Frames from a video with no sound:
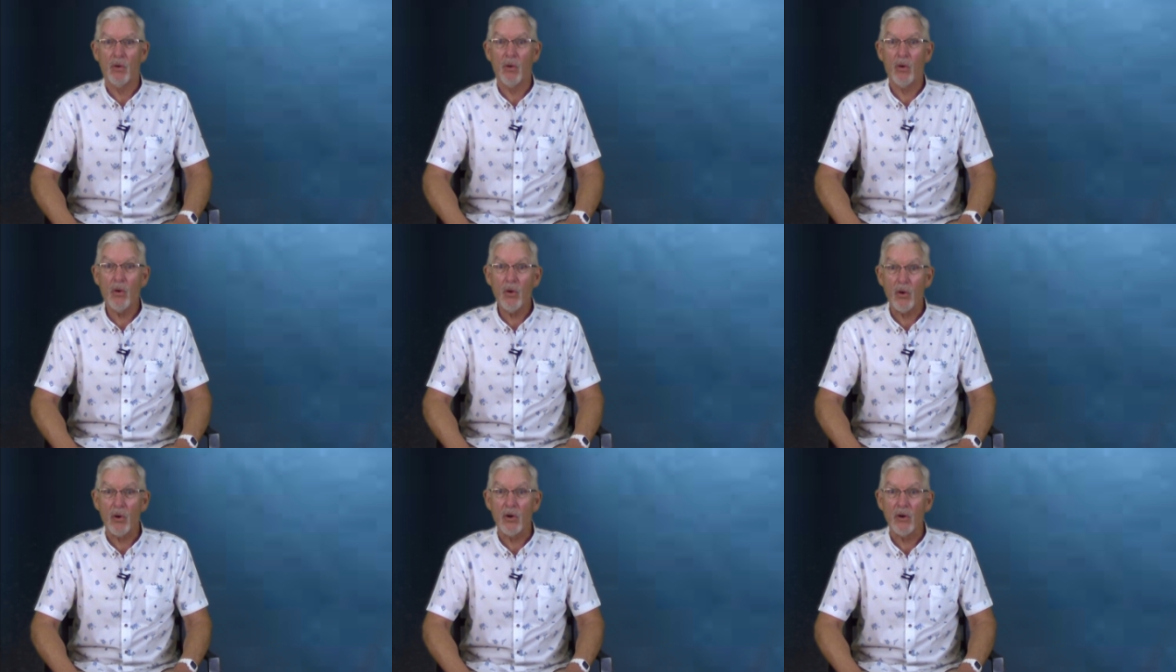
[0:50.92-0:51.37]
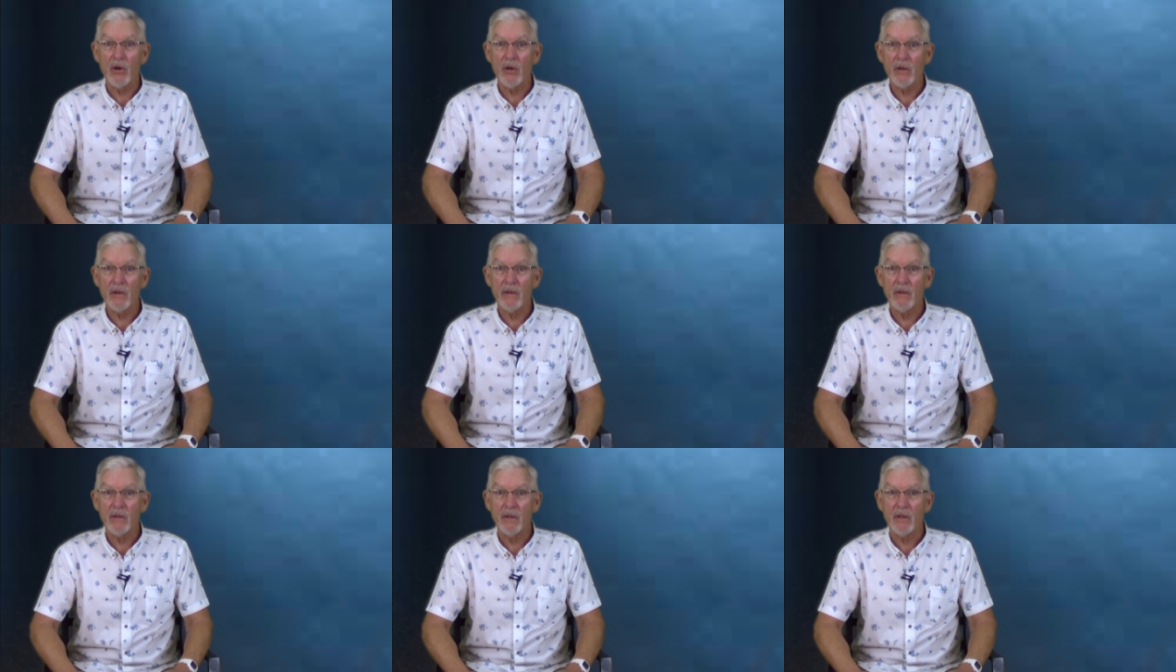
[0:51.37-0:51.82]

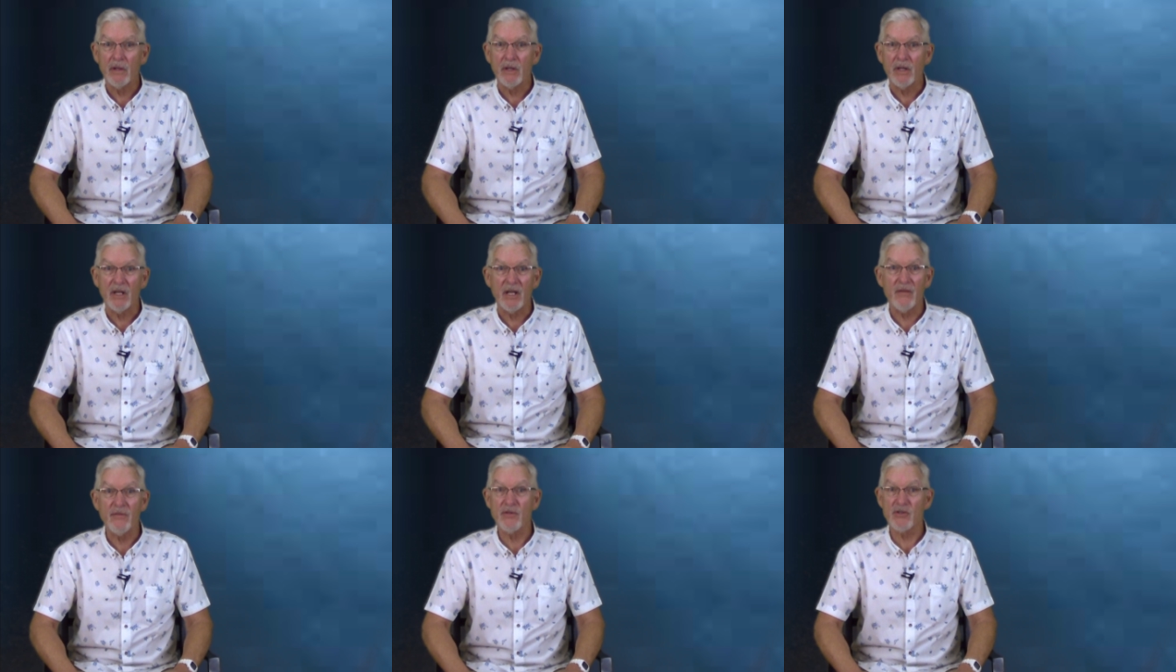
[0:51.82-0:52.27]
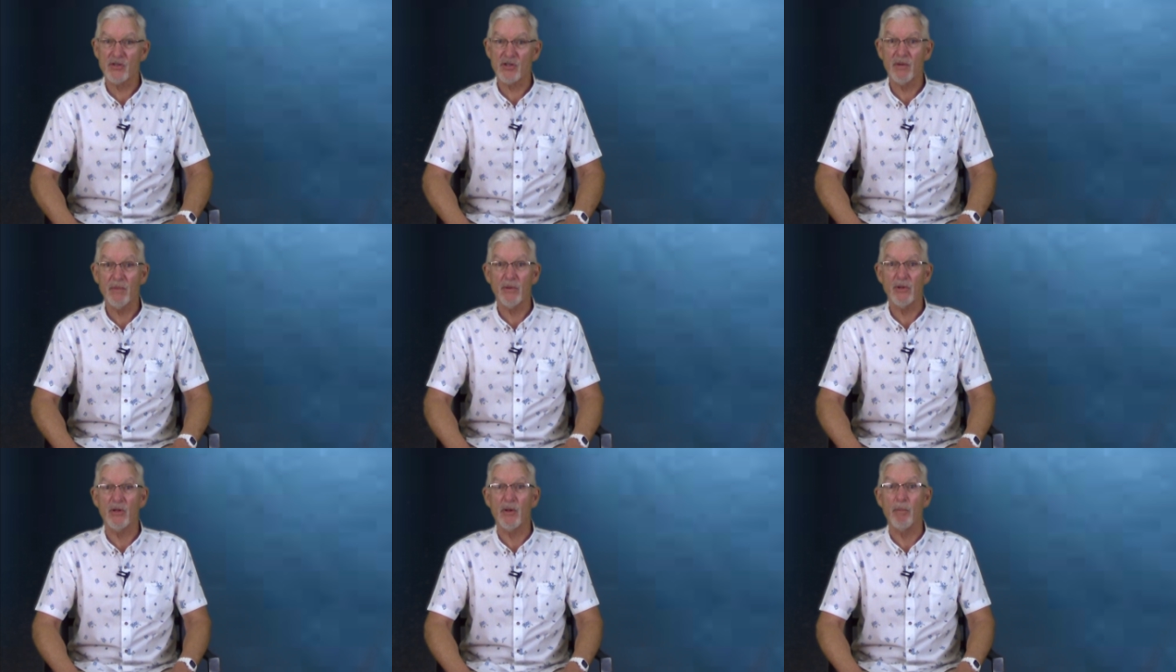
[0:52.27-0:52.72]
or even
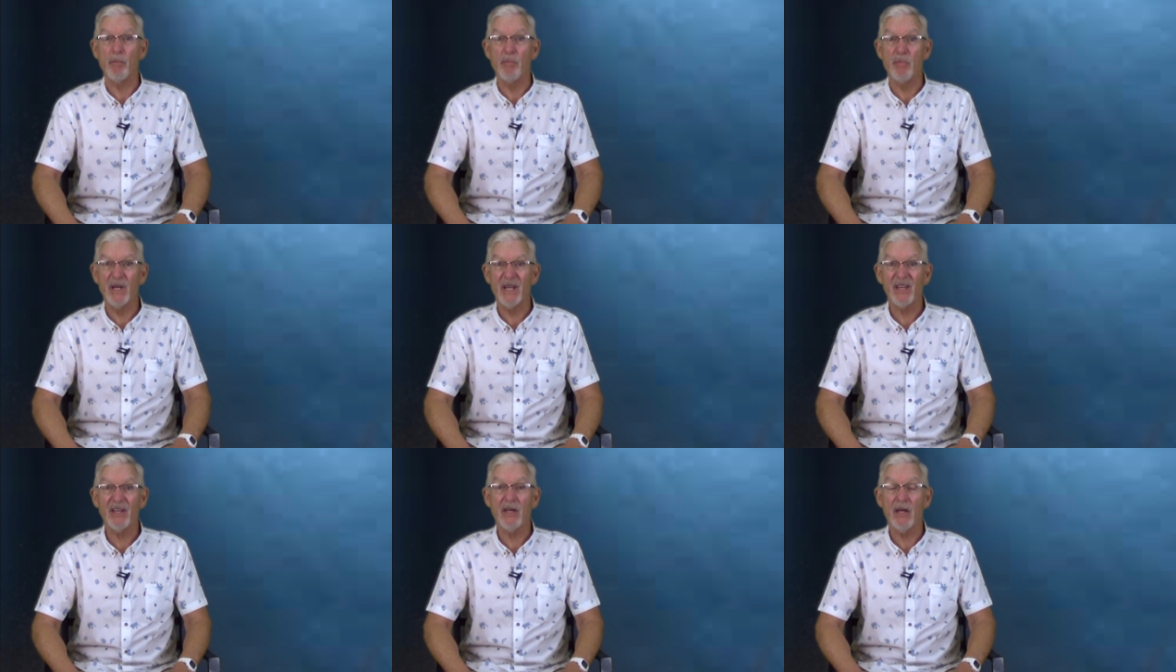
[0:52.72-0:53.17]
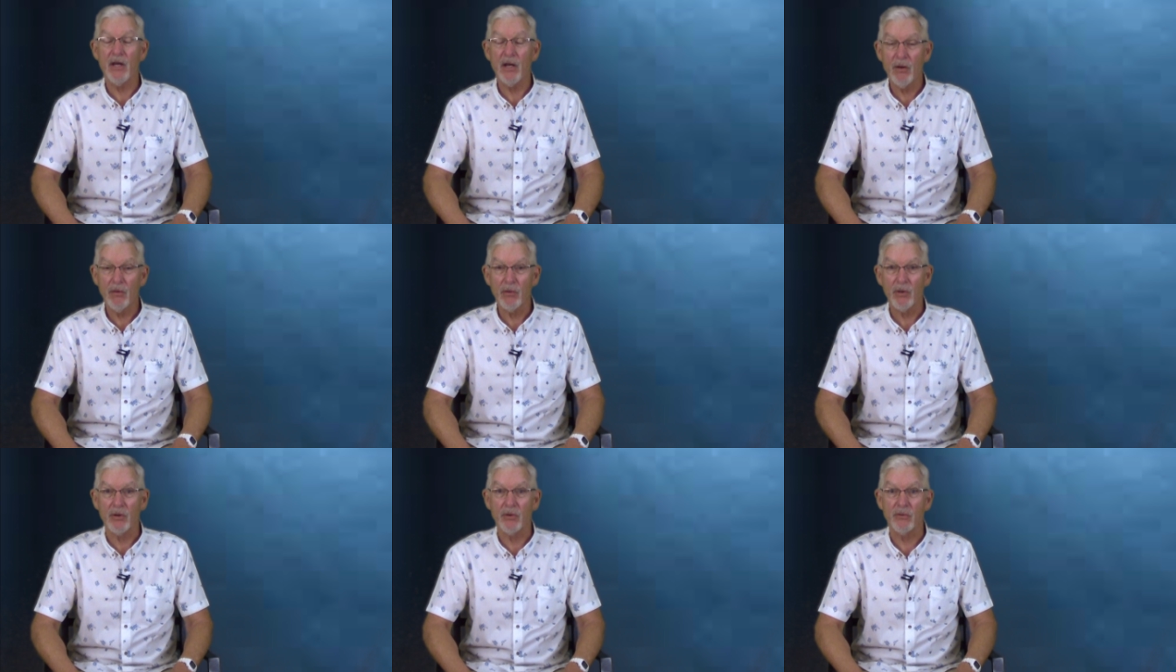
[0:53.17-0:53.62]
some of the big
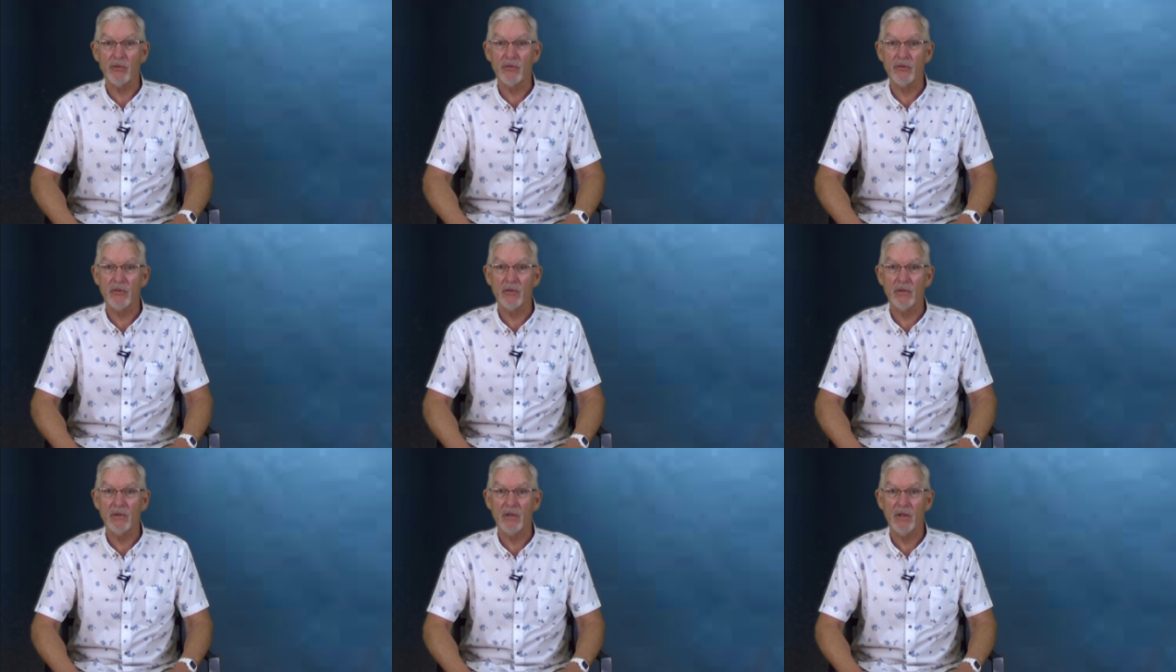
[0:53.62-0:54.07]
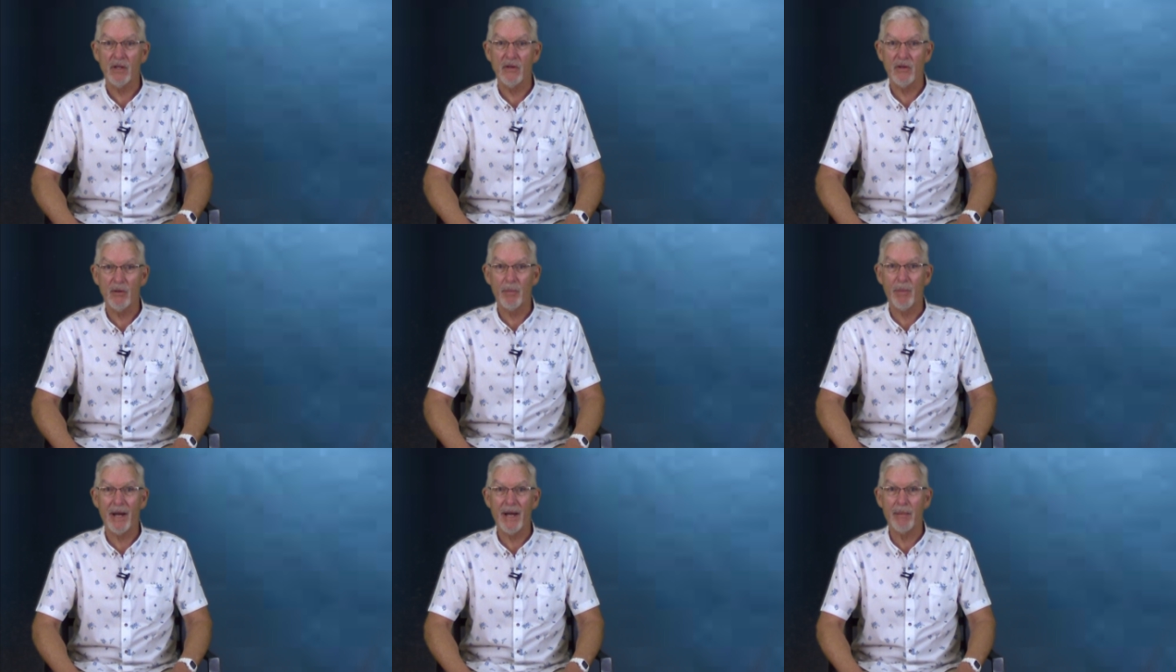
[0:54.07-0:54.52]
heroes in
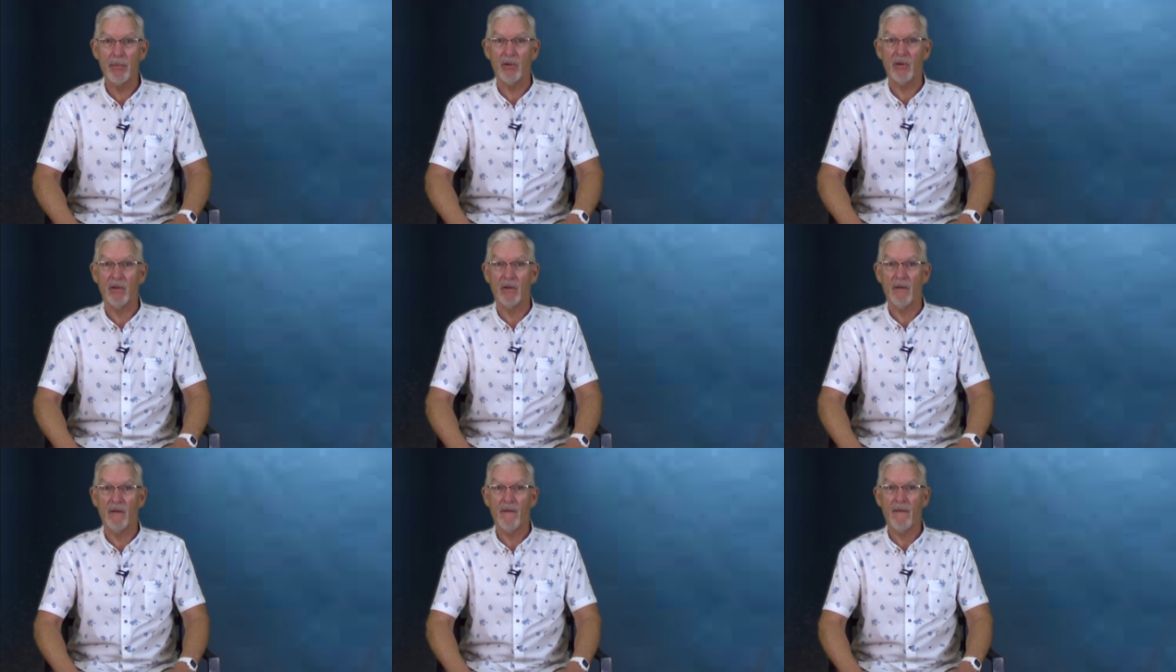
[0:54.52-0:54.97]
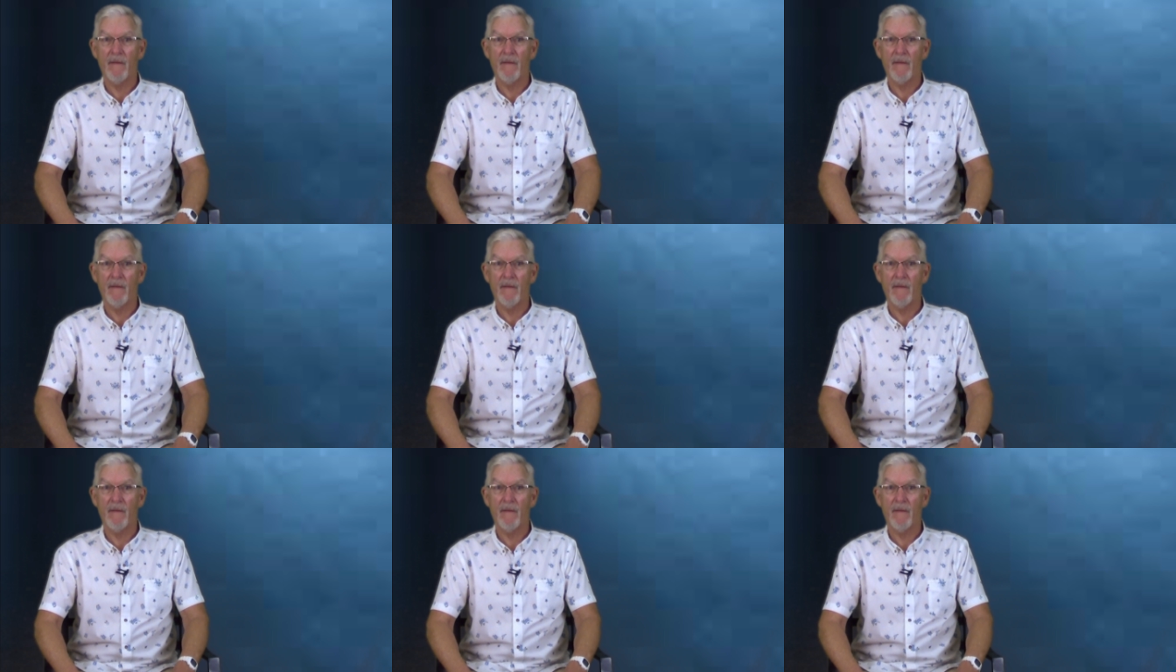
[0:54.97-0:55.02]
the Bible.